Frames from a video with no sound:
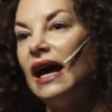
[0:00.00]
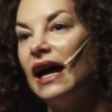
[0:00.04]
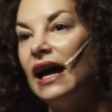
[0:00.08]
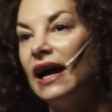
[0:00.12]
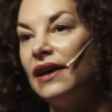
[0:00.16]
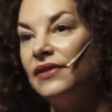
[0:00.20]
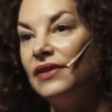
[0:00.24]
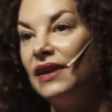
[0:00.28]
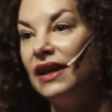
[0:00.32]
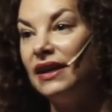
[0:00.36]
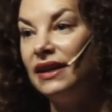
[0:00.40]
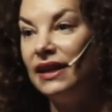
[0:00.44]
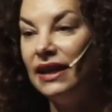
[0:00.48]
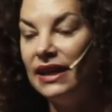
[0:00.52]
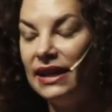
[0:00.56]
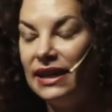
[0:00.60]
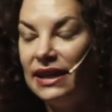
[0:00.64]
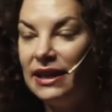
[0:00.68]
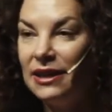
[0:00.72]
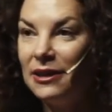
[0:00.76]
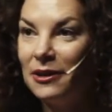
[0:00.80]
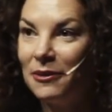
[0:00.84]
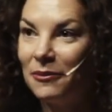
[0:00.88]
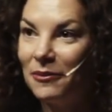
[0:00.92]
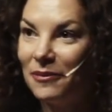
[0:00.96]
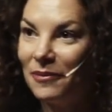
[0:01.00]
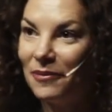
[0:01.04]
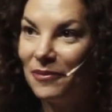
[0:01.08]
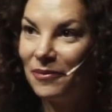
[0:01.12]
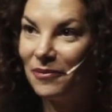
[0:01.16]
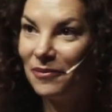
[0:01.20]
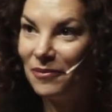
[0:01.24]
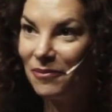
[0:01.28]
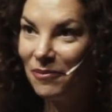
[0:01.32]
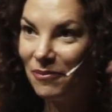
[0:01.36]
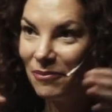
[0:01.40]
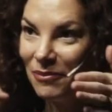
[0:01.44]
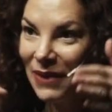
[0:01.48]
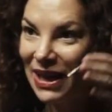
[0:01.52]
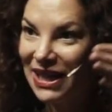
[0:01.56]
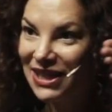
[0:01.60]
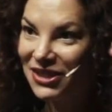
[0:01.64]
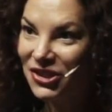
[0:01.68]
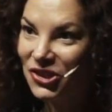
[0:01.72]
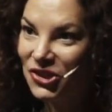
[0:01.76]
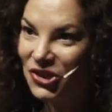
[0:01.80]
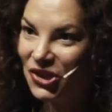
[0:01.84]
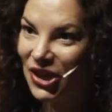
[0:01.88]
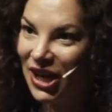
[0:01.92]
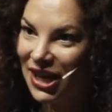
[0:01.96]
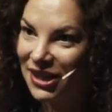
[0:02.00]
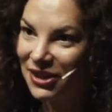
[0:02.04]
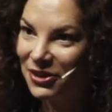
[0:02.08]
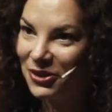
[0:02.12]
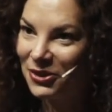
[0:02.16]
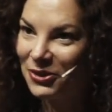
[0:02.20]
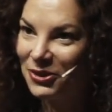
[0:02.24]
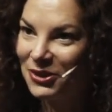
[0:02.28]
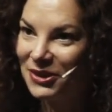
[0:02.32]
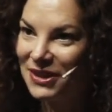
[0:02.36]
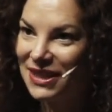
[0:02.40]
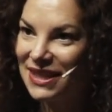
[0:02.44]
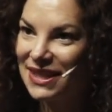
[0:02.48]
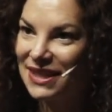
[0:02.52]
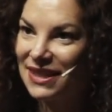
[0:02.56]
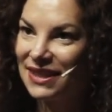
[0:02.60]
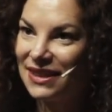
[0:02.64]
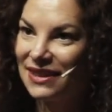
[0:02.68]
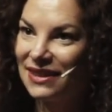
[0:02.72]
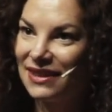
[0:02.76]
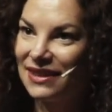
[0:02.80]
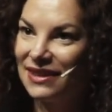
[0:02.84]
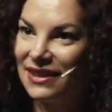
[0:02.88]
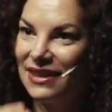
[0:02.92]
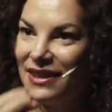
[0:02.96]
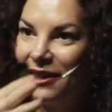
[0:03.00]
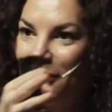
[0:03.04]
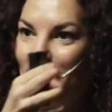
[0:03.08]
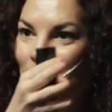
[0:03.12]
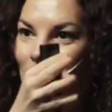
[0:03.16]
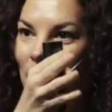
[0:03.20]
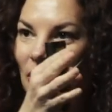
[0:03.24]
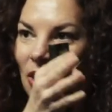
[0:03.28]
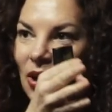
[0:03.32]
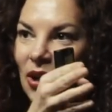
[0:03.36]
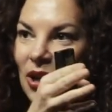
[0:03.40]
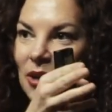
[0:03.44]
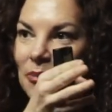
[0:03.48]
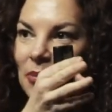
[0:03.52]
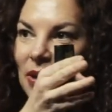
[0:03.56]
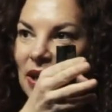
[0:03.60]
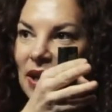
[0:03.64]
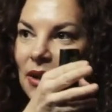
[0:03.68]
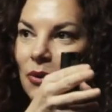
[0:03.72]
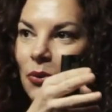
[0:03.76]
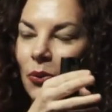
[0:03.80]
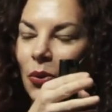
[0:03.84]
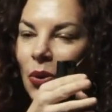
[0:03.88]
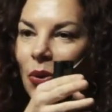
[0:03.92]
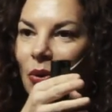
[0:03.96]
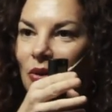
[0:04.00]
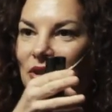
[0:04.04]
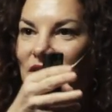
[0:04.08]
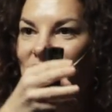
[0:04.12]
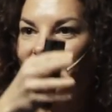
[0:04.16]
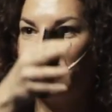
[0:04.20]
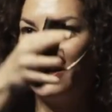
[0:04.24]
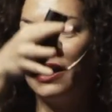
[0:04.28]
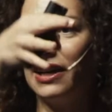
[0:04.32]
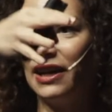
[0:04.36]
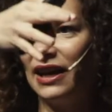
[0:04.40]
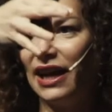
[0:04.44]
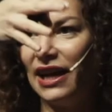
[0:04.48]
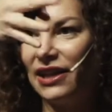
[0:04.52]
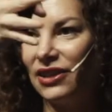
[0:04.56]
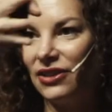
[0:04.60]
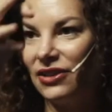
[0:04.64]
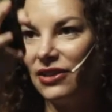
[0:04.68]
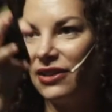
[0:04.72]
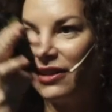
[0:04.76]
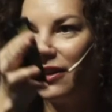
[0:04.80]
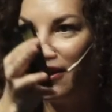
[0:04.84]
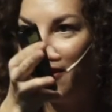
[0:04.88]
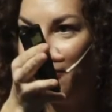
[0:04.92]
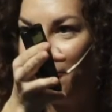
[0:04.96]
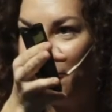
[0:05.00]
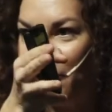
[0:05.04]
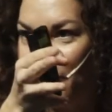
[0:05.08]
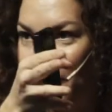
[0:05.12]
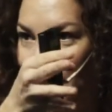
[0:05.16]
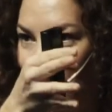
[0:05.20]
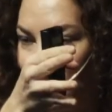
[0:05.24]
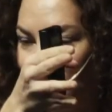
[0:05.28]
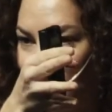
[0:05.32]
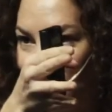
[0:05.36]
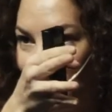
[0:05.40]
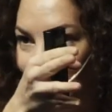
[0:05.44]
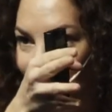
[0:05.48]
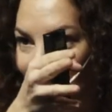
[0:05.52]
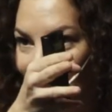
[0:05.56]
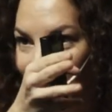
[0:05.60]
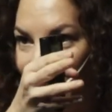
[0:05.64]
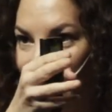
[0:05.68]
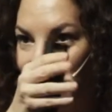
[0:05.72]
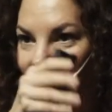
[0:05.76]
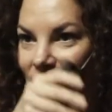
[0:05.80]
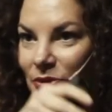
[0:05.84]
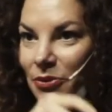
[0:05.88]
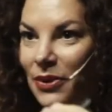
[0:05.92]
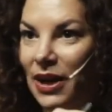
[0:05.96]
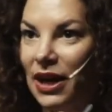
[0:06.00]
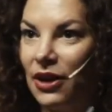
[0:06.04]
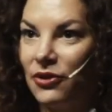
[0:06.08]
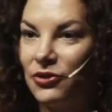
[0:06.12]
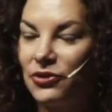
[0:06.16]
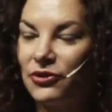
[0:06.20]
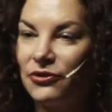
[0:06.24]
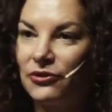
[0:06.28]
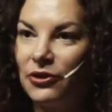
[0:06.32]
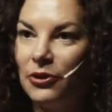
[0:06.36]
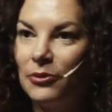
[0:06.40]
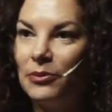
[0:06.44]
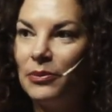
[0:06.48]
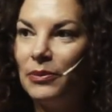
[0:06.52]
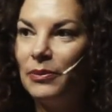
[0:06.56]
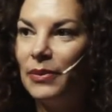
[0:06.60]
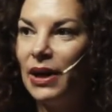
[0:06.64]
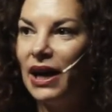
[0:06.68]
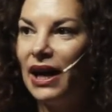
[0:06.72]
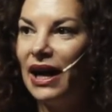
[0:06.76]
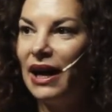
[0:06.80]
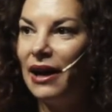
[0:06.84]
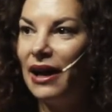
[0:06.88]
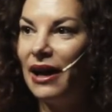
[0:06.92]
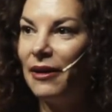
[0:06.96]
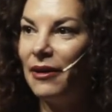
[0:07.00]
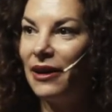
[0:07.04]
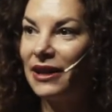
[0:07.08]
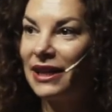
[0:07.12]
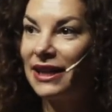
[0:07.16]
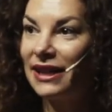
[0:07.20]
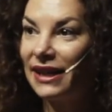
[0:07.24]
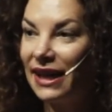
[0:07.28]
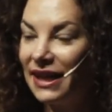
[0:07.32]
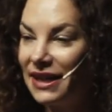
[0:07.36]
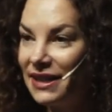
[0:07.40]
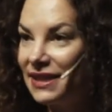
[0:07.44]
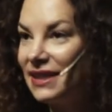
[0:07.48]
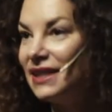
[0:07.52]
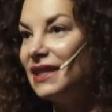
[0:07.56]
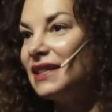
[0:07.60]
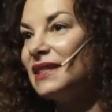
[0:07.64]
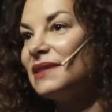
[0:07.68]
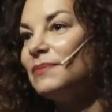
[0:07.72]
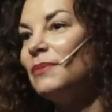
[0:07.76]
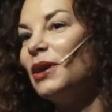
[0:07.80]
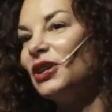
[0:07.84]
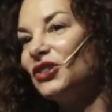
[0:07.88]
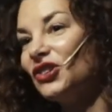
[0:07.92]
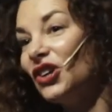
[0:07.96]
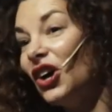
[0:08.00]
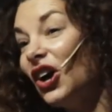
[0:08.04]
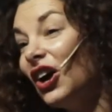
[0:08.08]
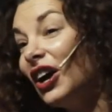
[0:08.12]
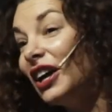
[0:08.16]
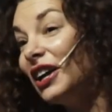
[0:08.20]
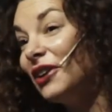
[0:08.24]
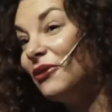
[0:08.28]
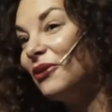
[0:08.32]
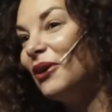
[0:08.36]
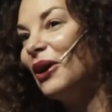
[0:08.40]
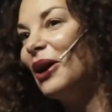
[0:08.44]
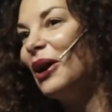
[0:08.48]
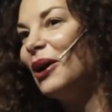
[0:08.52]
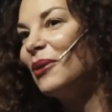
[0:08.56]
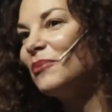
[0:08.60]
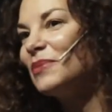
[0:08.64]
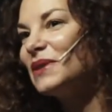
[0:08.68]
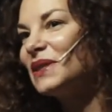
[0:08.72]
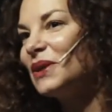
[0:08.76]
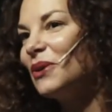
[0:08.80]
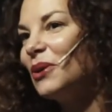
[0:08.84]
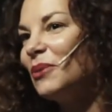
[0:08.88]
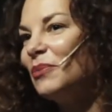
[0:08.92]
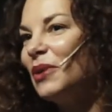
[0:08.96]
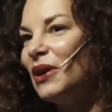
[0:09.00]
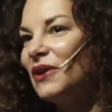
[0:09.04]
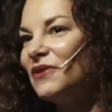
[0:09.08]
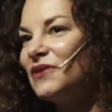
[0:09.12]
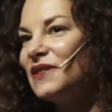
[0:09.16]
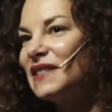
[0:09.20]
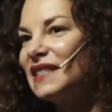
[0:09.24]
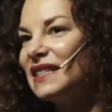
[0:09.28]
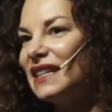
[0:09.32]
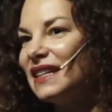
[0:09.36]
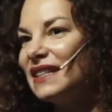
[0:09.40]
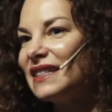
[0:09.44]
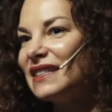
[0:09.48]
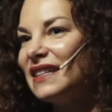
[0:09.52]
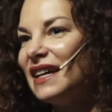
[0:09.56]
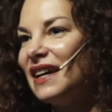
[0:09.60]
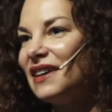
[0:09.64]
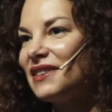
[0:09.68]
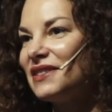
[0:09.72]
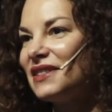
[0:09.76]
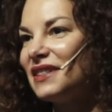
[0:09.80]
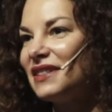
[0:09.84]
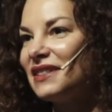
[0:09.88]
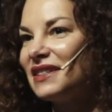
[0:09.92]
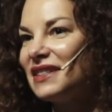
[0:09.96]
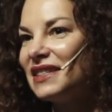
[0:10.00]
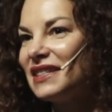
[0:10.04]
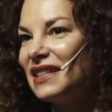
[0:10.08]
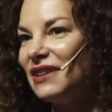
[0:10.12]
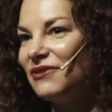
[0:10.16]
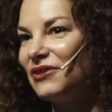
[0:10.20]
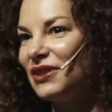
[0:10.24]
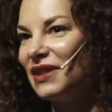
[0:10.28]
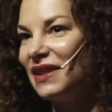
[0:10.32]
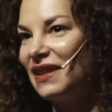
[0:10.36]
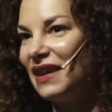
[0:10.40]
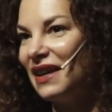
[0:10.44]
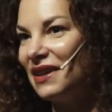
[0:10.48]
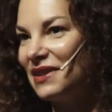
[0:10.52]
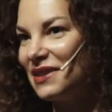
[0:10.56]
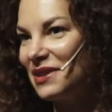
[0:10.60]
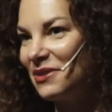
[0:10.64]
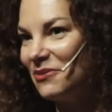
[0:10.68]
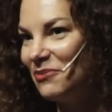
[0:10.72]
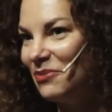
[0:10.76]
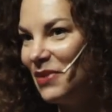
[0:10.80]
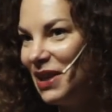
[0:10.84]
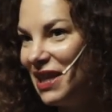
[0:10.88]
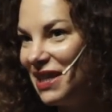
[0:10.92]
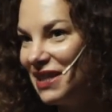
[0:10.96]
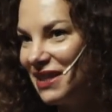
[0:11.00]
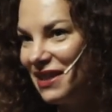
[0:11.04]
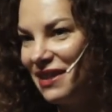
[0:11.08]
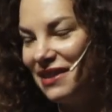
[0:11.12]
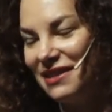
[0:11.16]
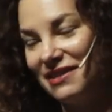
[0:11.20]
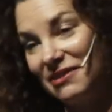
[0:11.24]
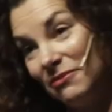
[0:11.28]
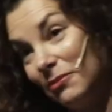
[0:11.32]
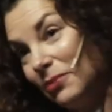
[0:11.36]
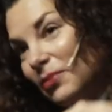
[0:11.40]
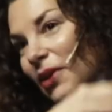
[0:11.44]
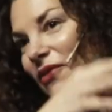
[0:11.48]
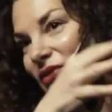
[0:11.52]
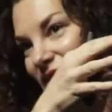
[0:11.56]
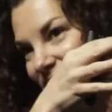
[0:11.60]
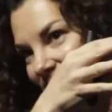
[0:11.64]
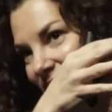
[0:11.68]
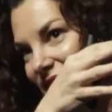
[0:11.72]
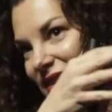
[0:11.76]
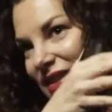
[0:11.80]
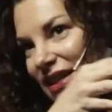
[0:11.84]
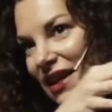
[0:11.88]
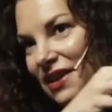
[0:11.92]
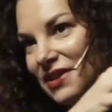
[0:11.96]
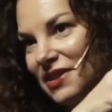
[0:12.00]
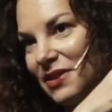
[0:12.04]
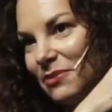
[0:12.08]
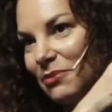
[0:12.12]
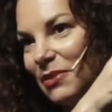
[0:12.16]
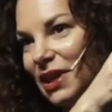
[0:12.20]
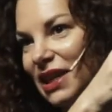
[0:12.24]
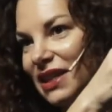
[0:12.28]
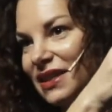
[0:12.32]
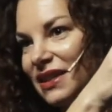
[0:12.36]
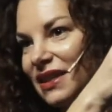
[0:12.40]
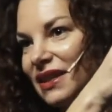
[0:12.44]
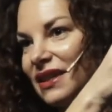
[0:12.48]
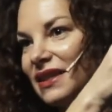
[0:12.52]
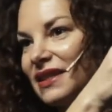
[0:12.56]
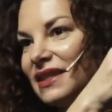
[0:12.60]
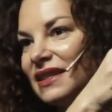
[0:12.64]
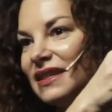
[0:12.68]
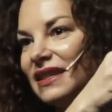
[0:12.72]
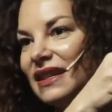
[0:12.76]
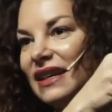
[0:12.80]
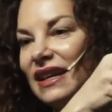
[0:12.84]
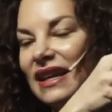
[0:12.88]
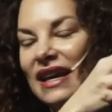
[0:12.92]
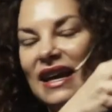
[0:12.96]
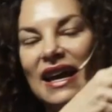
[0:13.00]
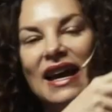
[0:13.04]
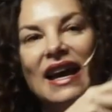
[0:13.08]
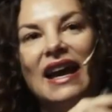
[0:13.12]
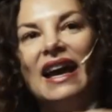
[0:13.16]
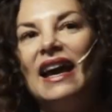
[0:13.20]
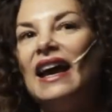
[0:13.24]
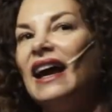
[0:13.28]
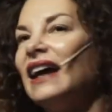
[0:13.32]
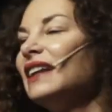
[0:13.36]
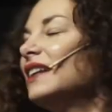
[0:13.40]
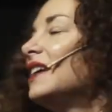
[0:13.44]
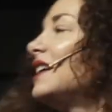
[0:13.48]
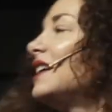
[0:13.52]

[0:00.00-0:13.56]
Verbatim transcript: and then he made channels, piping water and moving it around from glaciers much higher up, so above 6,000, 7,000 meters, above 6,000 meters. And